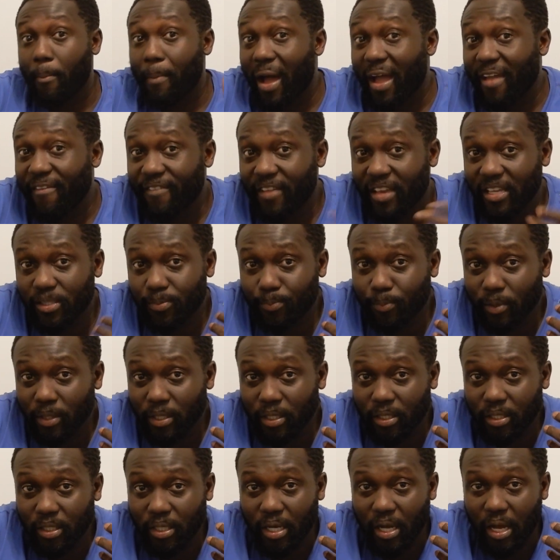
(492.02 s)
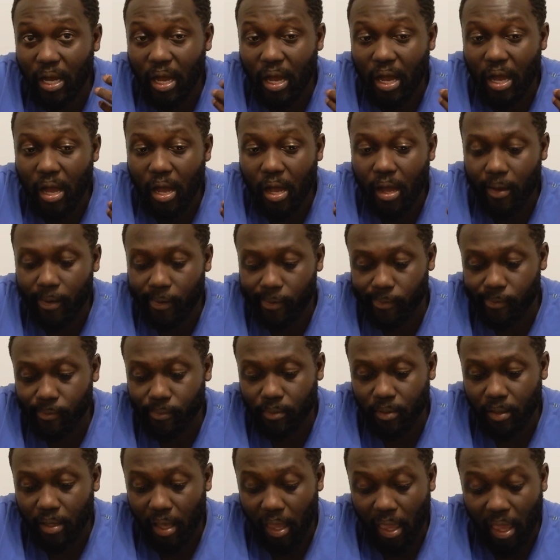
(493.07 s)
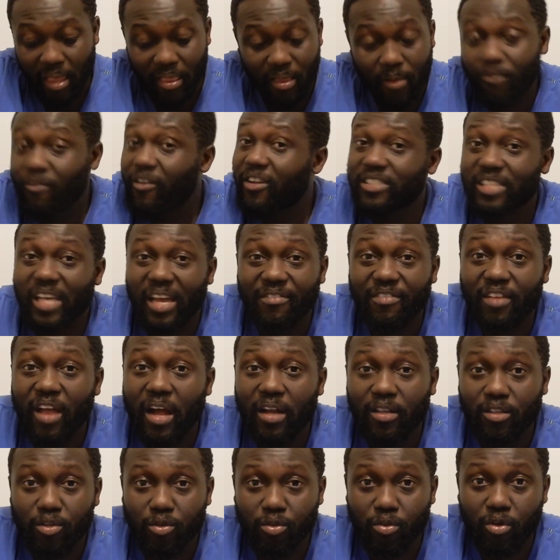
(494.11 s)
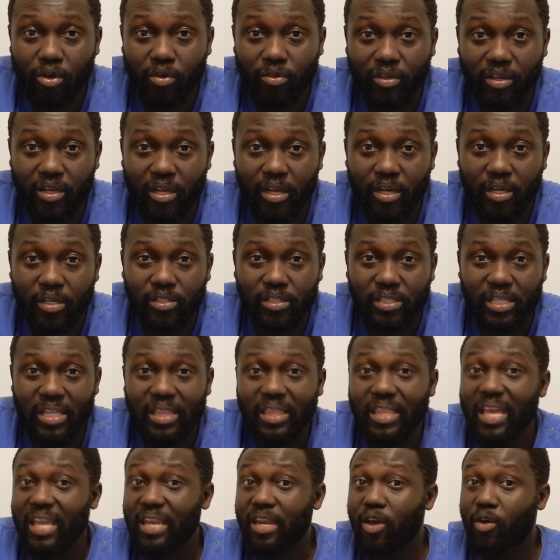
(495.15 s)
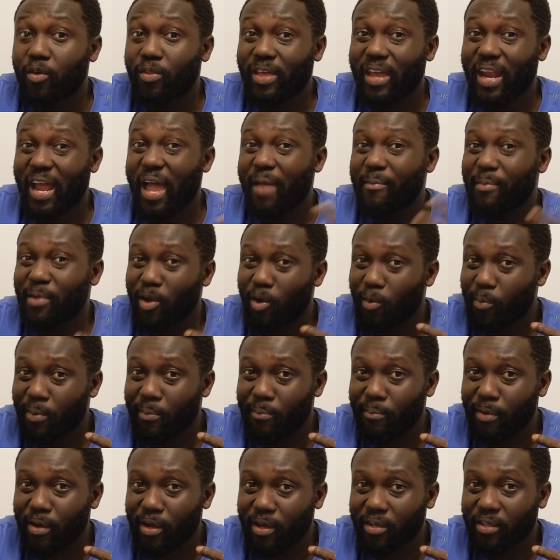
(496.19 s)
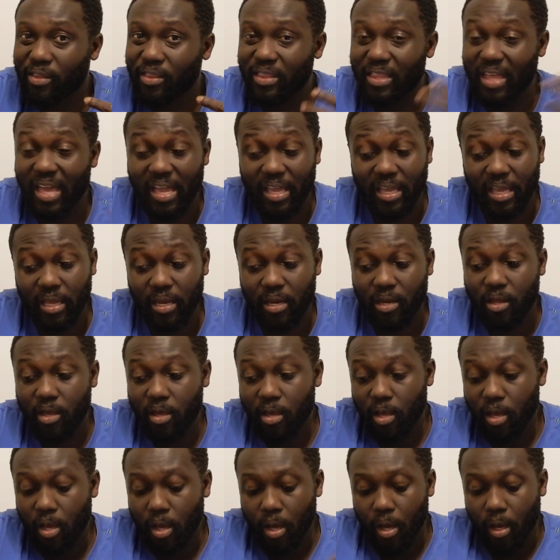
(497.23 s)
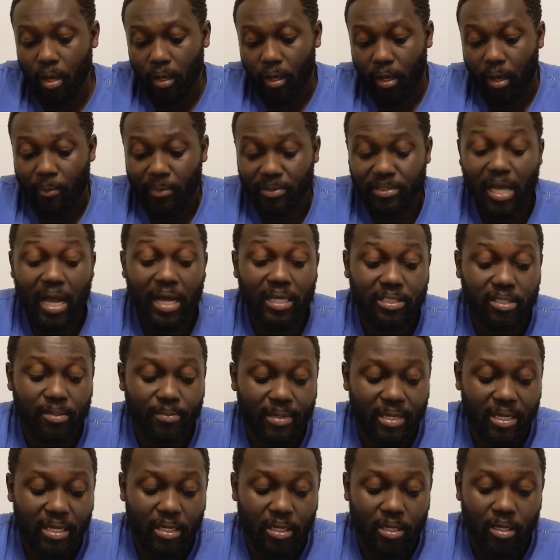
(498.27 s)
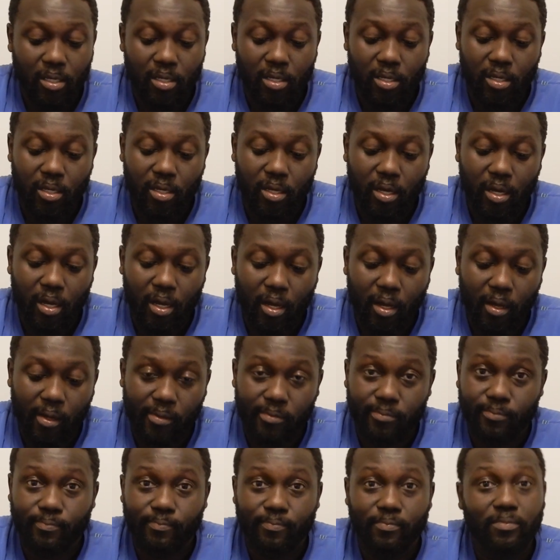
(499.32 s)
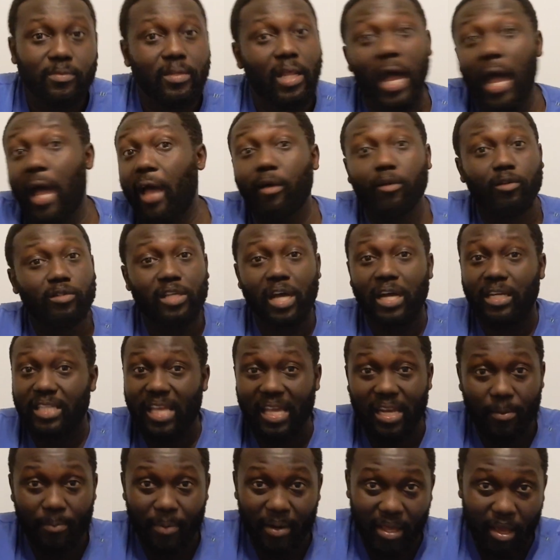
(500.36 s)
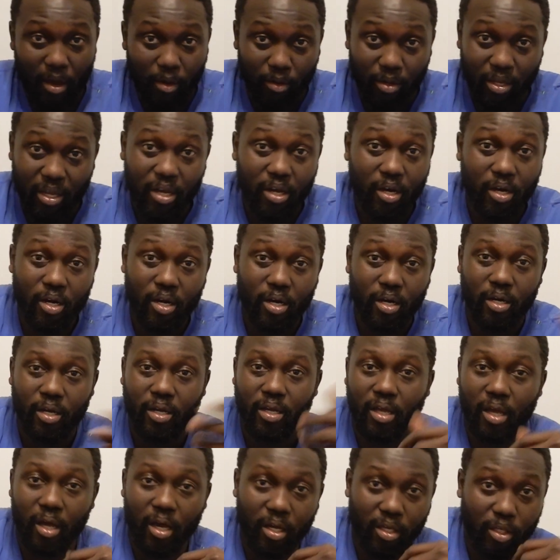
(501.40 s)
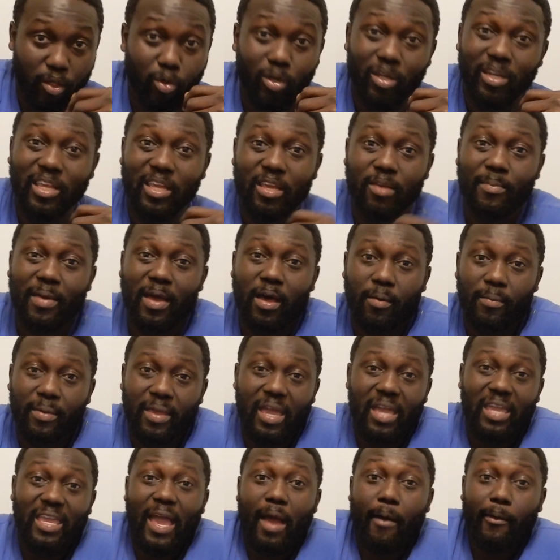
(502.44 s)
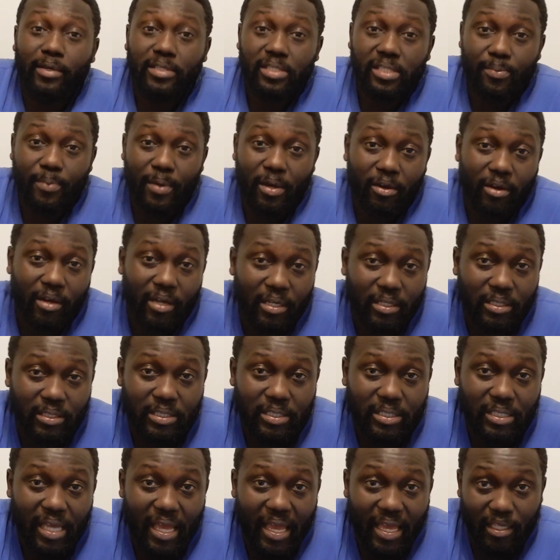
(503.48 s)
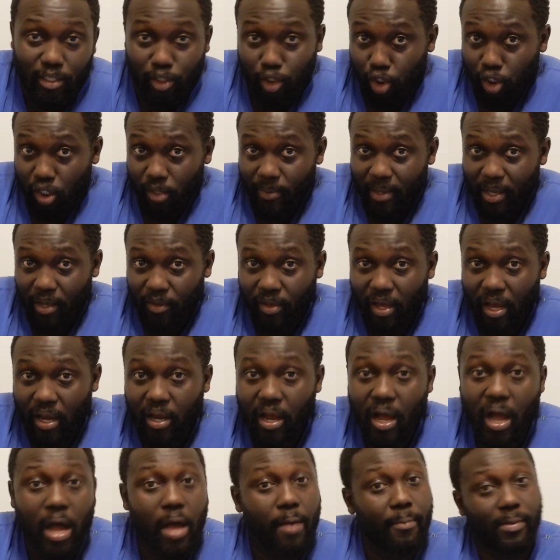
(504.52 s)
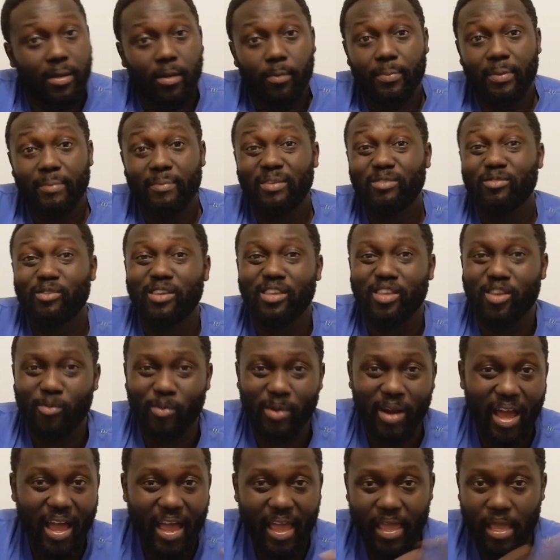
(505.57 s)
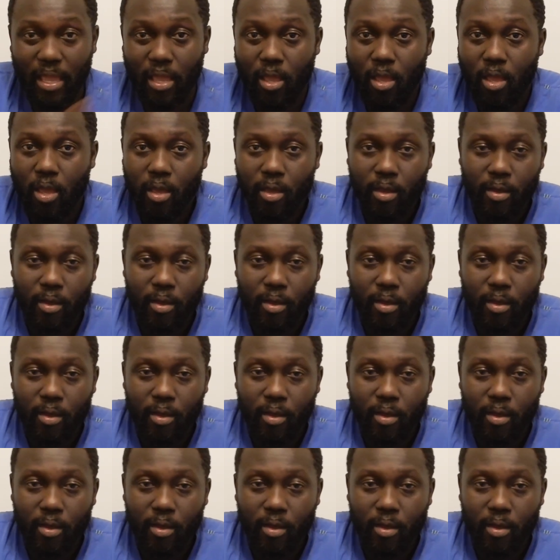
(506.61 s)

on my Facebook, uh, in the friends I've talked to throughout the years, that they know that I'm an open book. They can come and talk to me. Uh, I will talk to anybody out here. Uh, you can email me at yao experience at gmail dot com. It'll be between you and I.